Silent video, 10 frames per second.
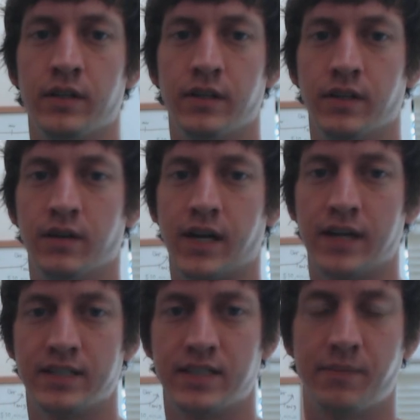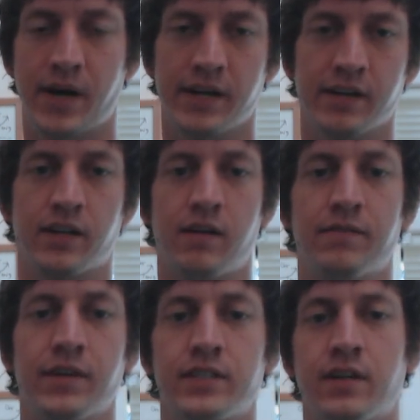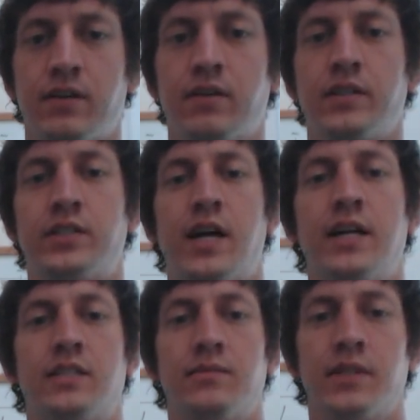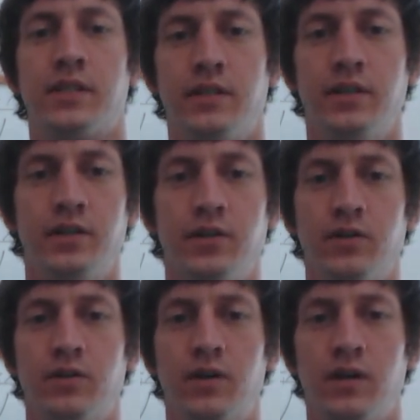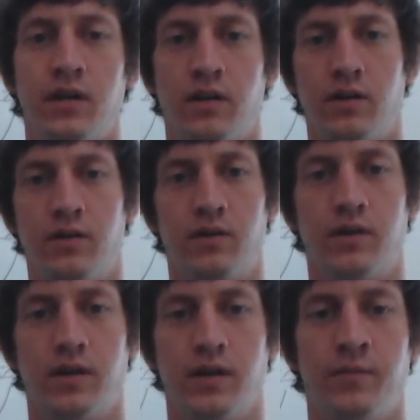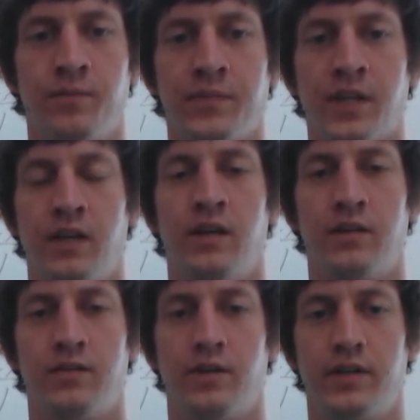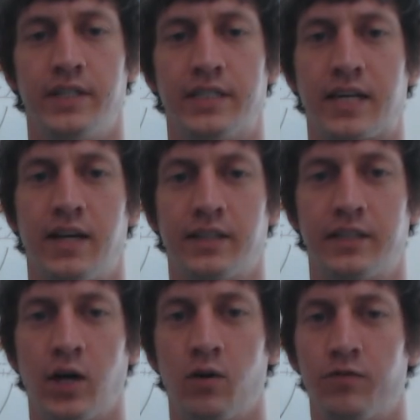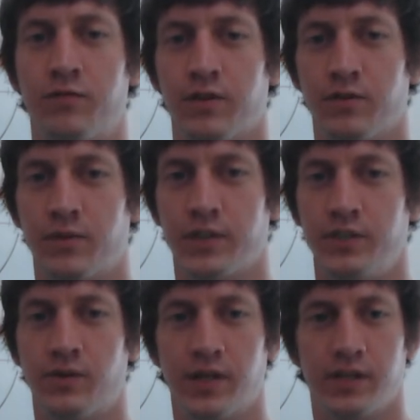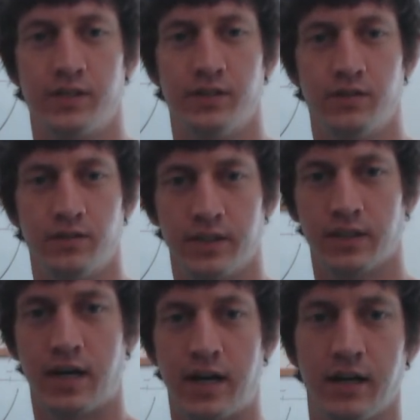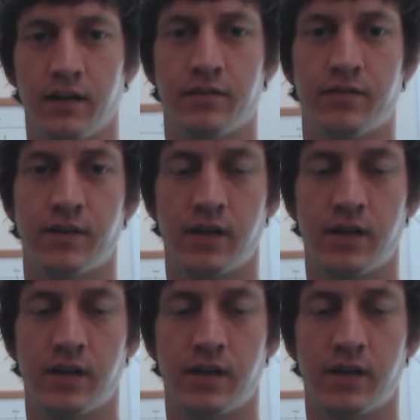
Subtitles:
you know, kind of step out of your comfort zone and try something new, or really just kind of go for what you want to do in life.